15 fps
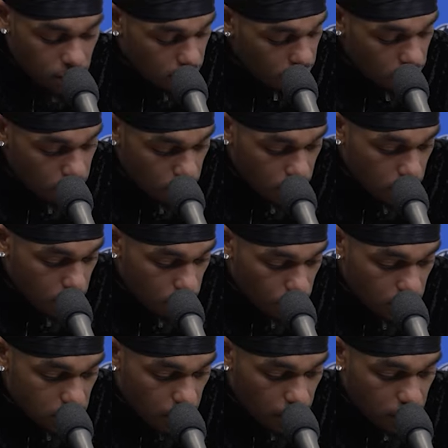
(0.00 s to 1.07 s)
So,
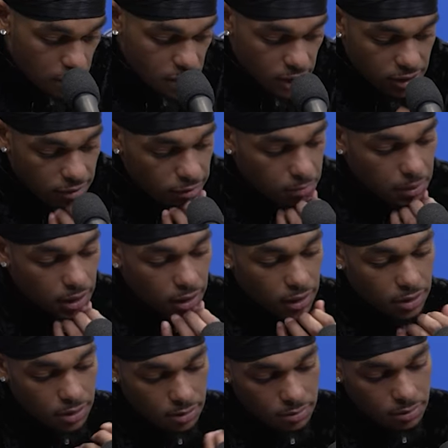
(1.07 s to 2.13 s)
we just kind of adjusted from there,
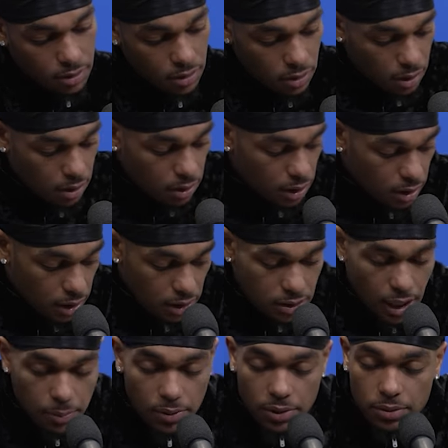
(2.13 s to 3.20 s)
and good things
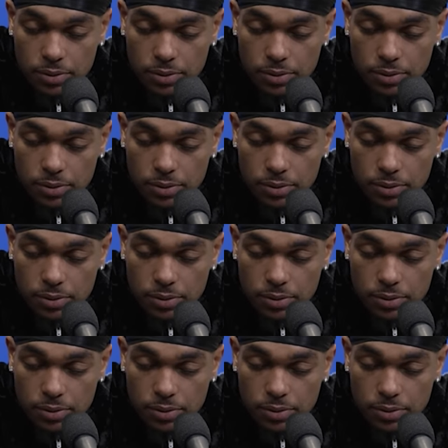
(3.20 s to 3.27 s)
happened.